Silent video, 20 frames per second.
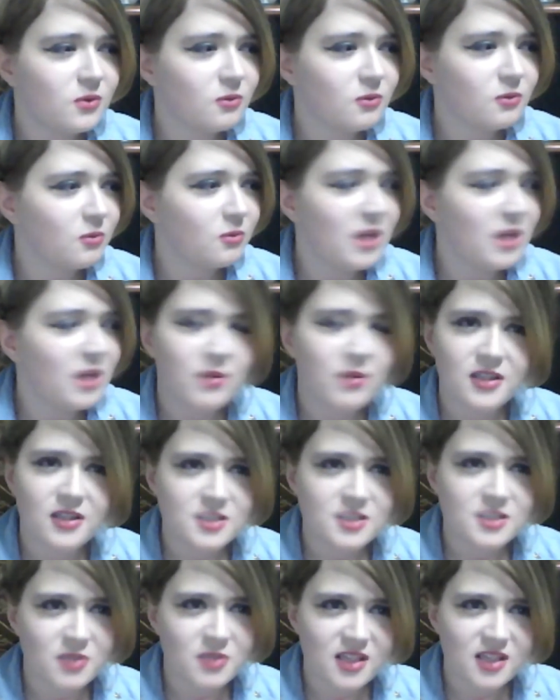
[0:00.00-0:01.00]
Maybe
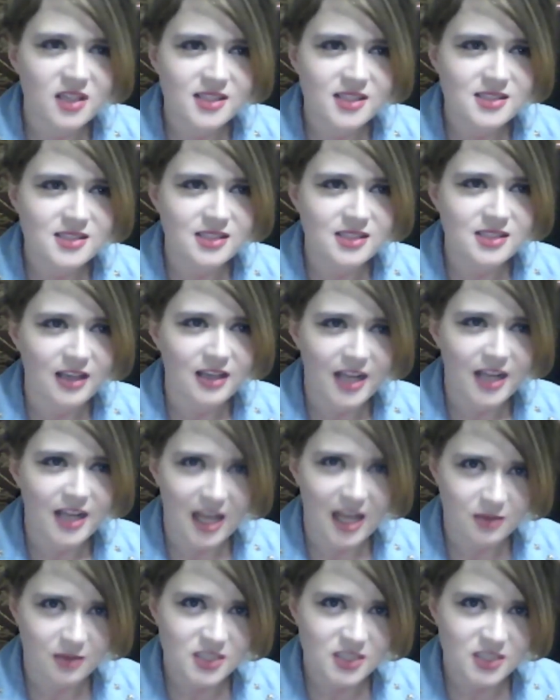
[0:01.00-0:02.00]
it's because I
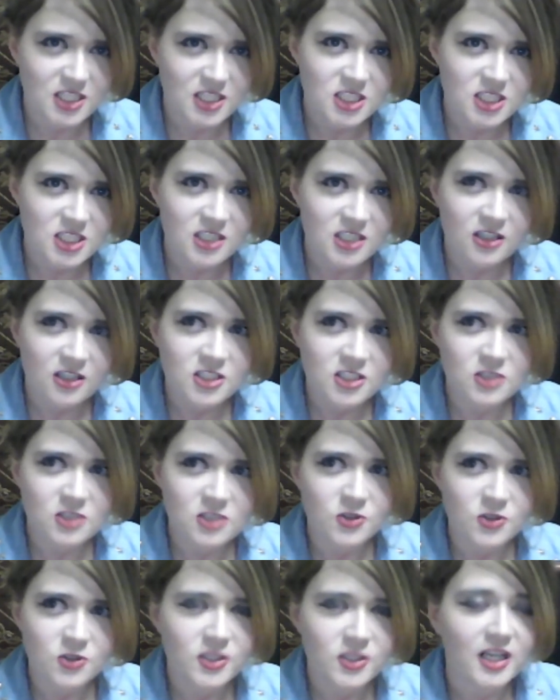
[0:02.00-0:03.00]
am teaching young
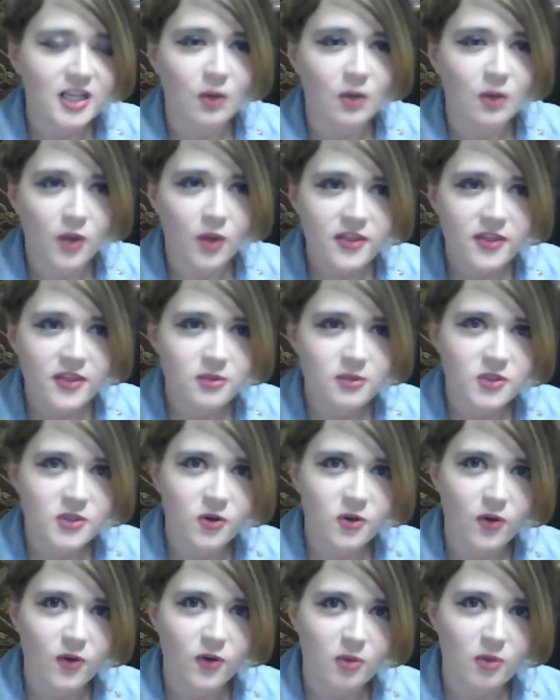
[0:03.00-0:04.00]
children and I want them to
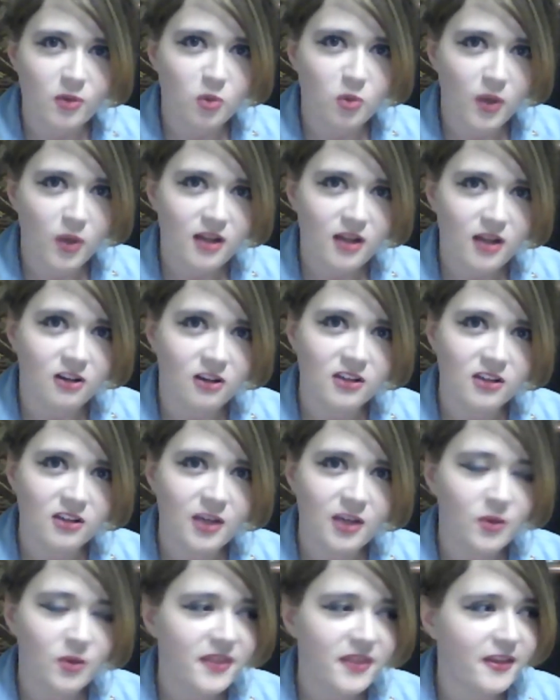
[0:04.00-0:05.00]
grow up well.
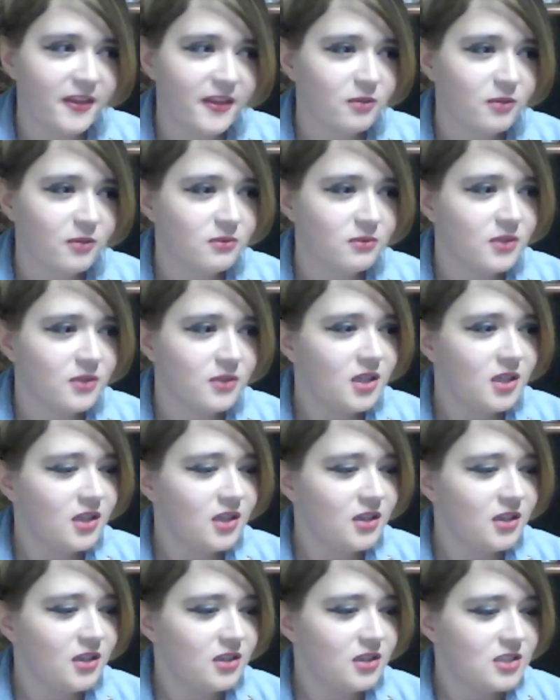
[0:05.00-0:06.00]
I want them
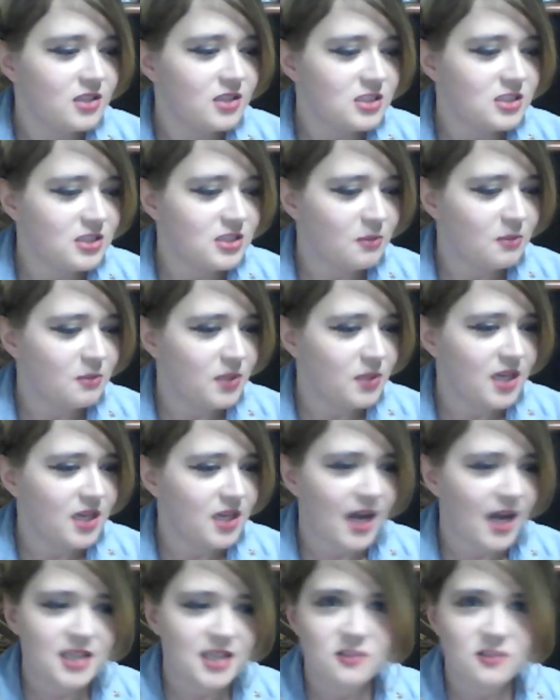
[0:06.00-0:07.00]
to be
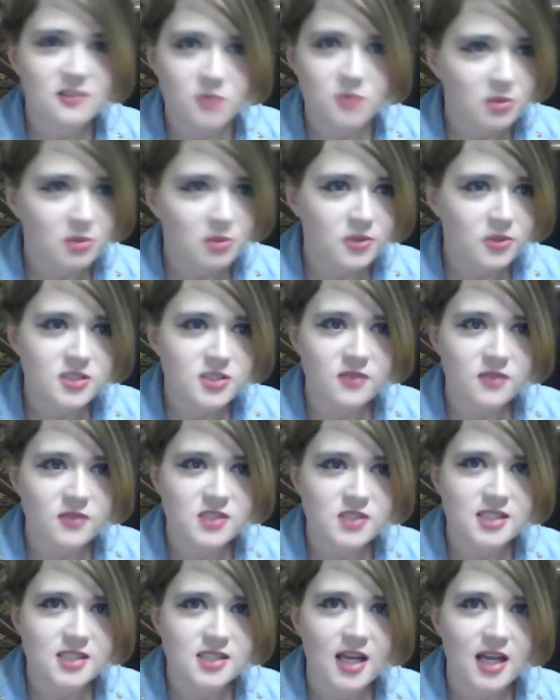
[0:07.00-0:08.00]
active members of
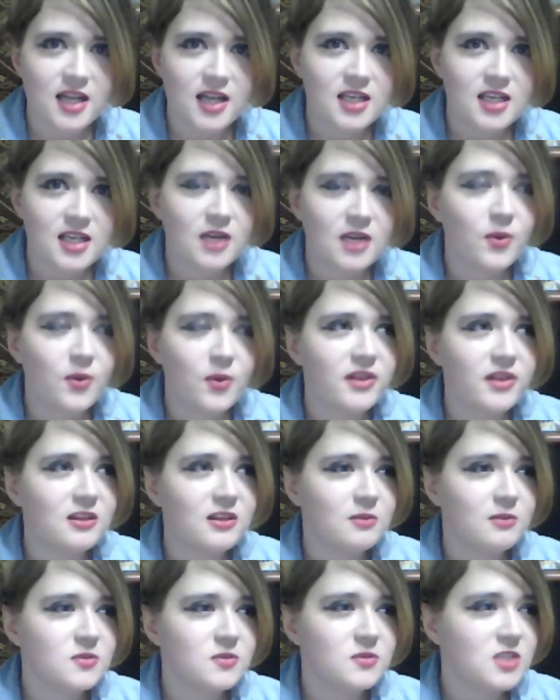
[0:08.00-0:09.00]
society. I want
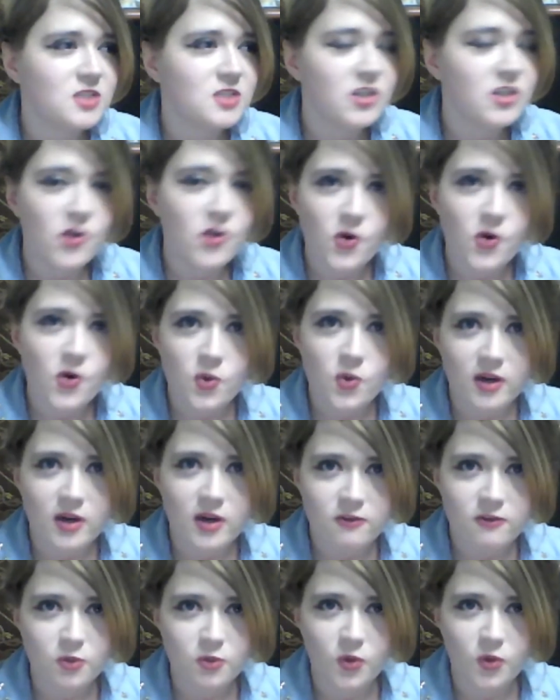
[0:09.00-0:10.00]
them to know
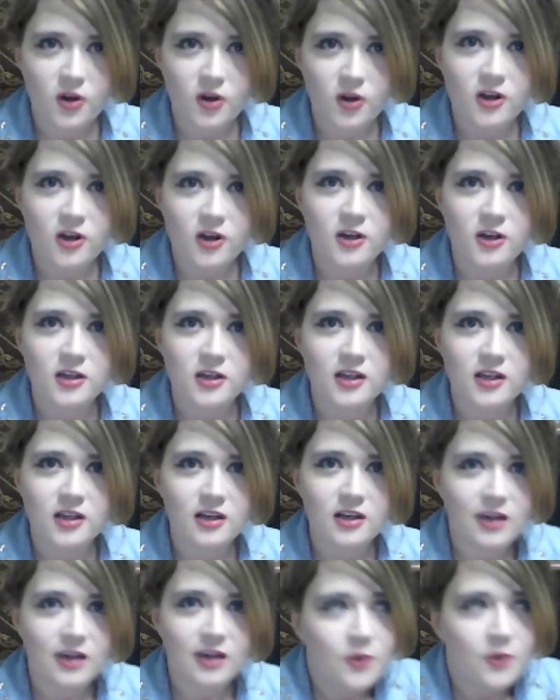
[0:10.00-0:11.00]
right from wrong.
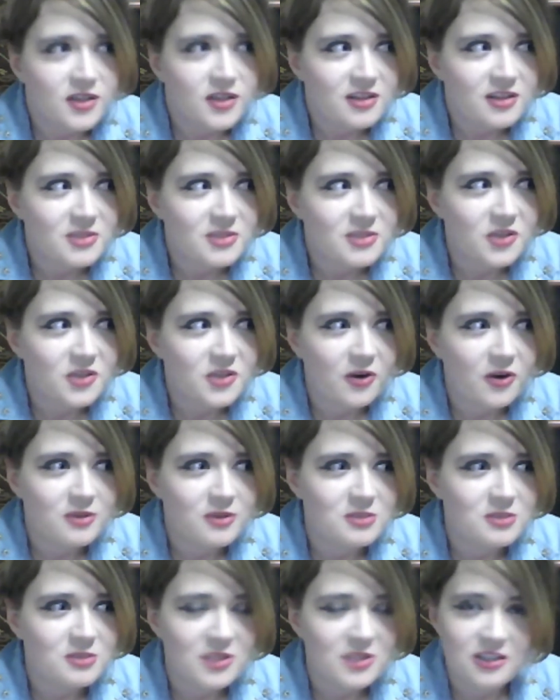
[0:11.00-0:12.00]
I want them to grow up
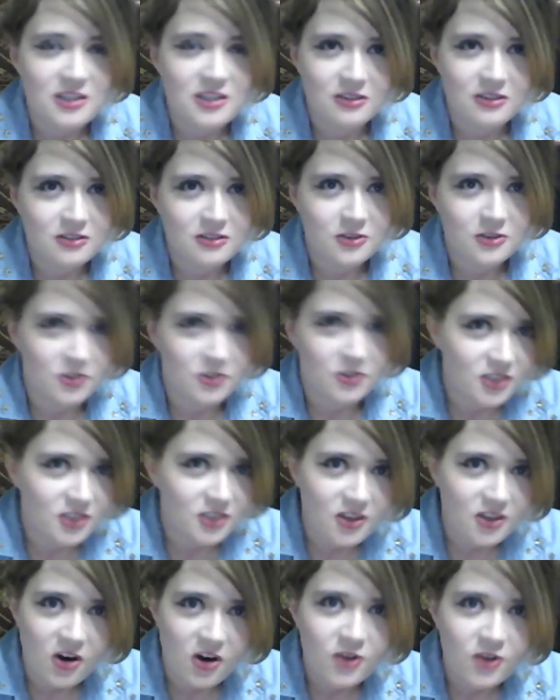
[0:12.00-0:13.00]
to be
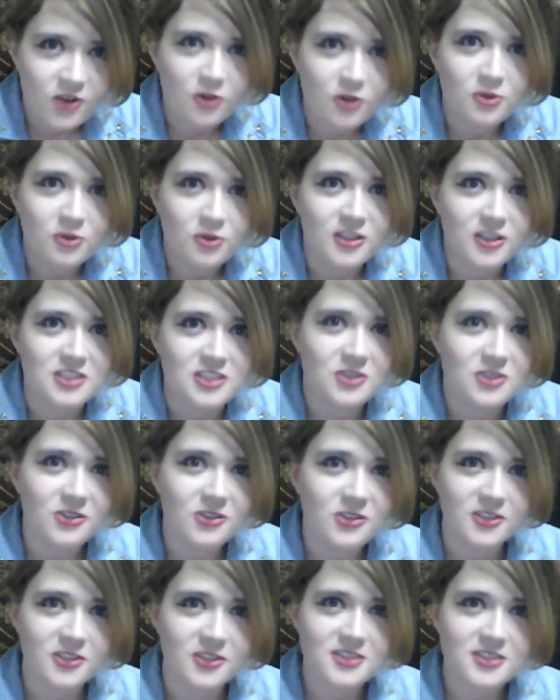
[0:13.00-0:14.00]
good, honorable
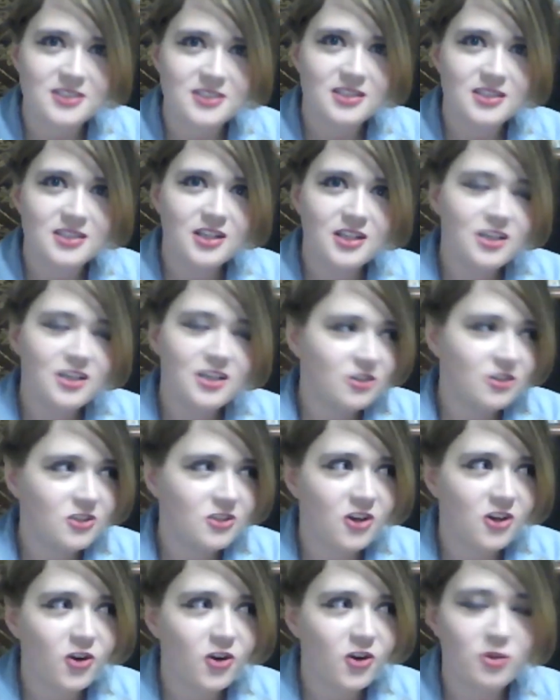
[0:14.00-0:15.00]
adults,
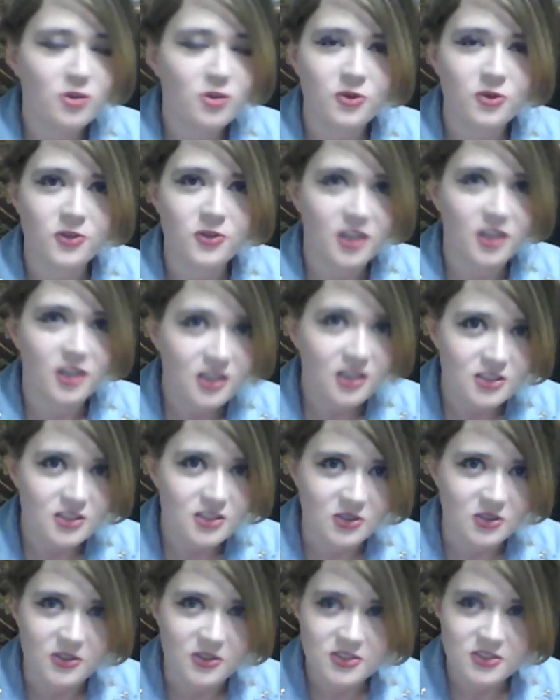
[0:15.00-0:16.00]
good, honorable young
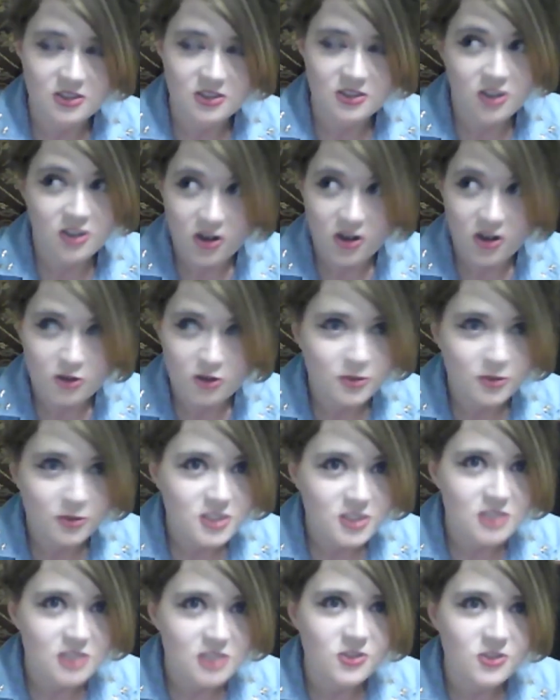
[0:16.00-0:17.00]
adults, good, honorable
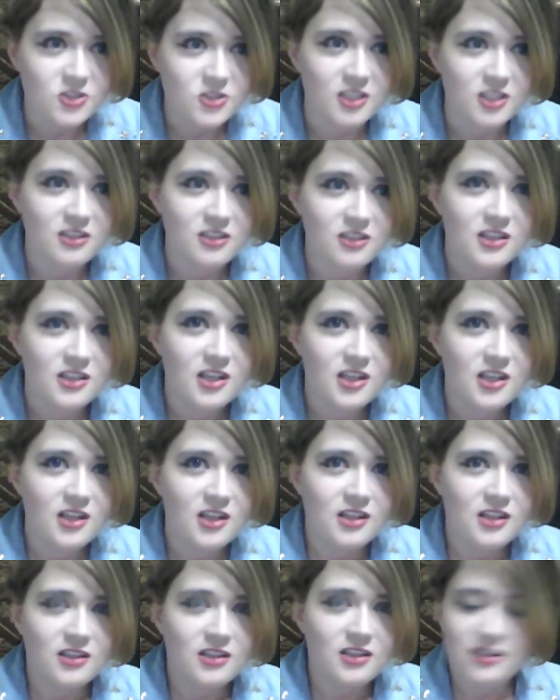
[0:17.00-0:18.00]
children.
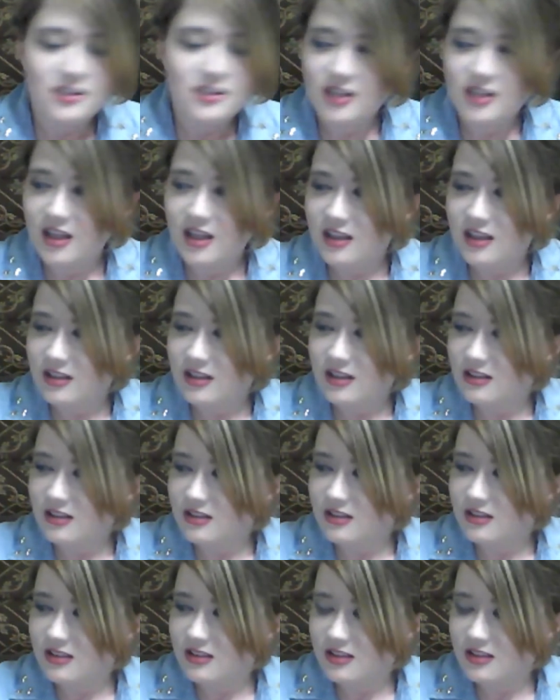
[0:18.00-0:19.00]
And
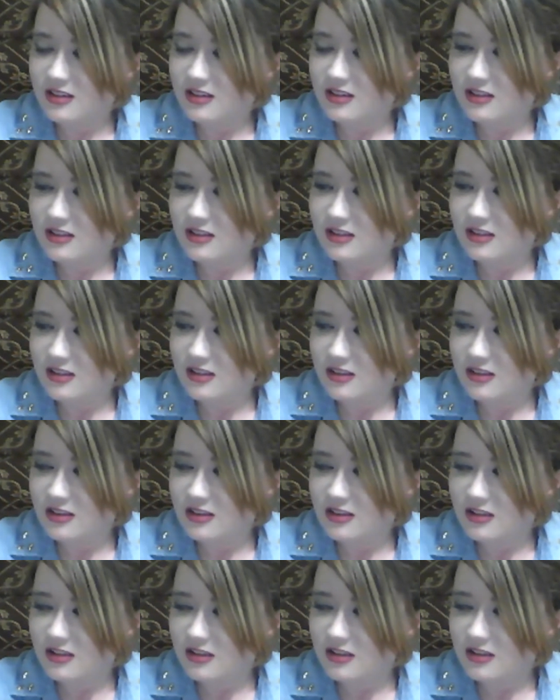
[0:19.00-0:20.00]

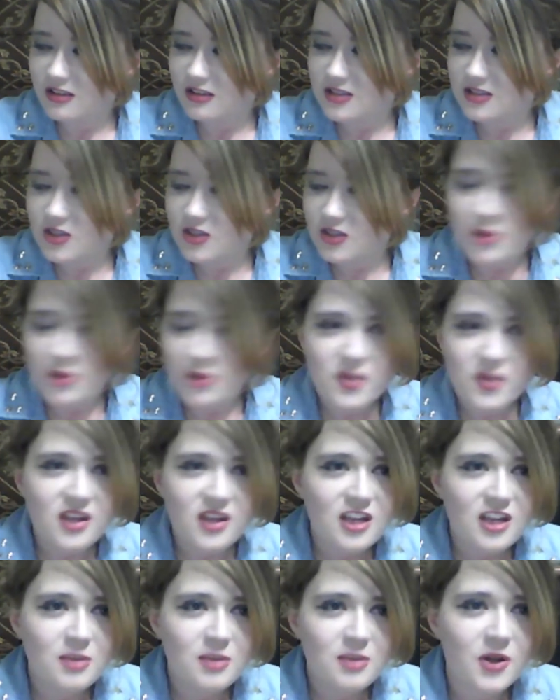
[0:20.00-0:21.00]
so I'm
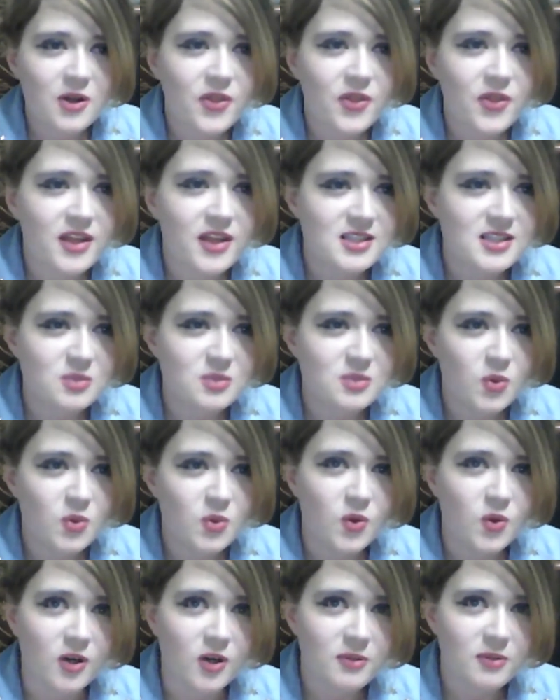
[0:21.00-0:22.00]
thinking about things
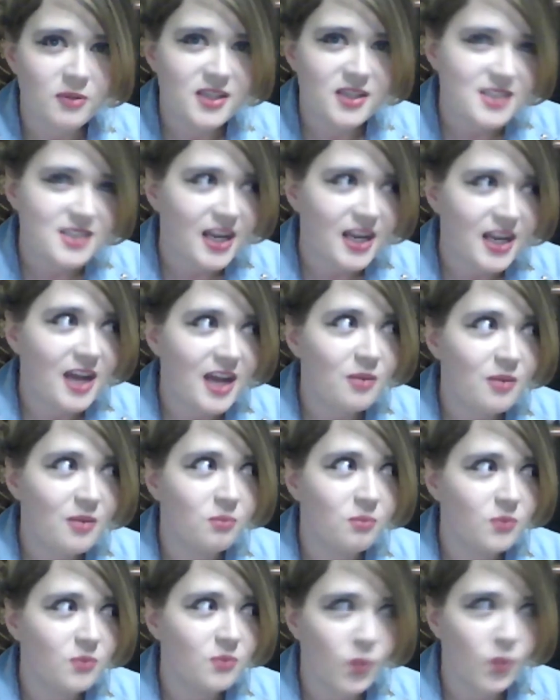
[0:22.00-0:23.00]
more because I
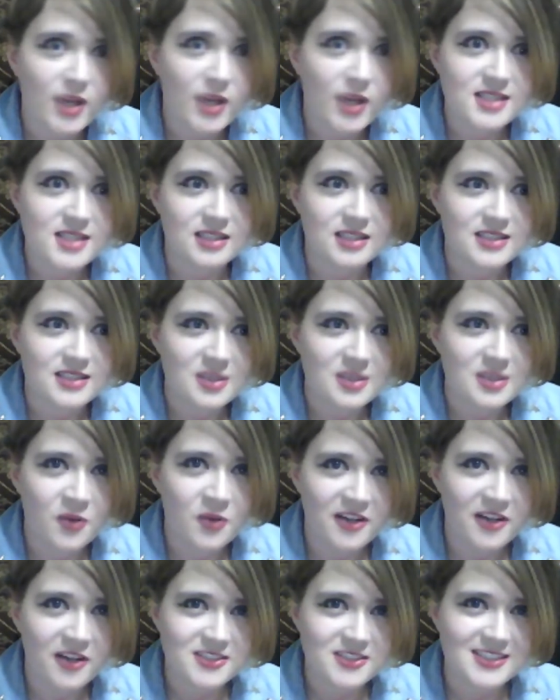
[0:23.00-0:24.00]
am raising
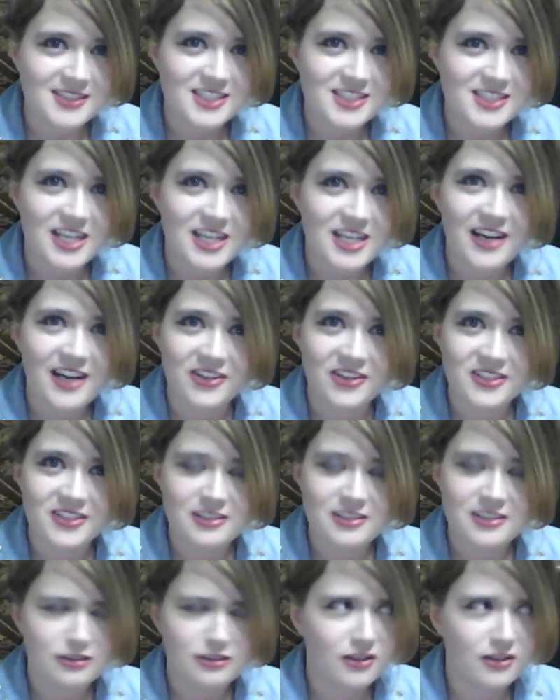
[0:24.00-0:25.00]
someone else's
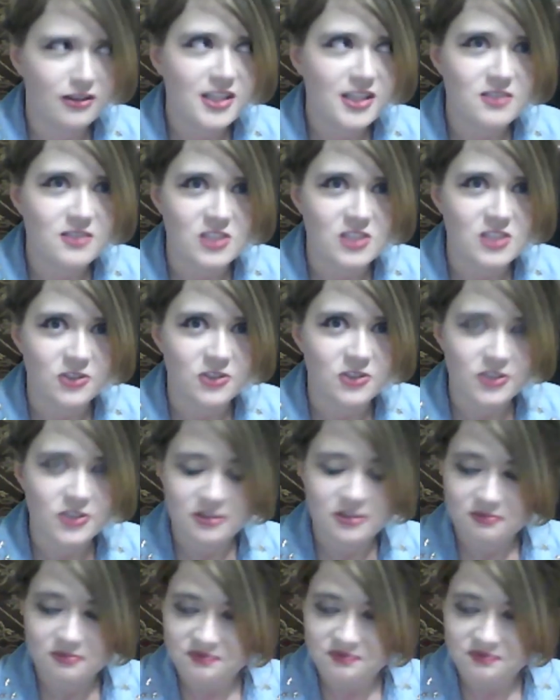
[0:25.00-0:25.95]
child, lots of children.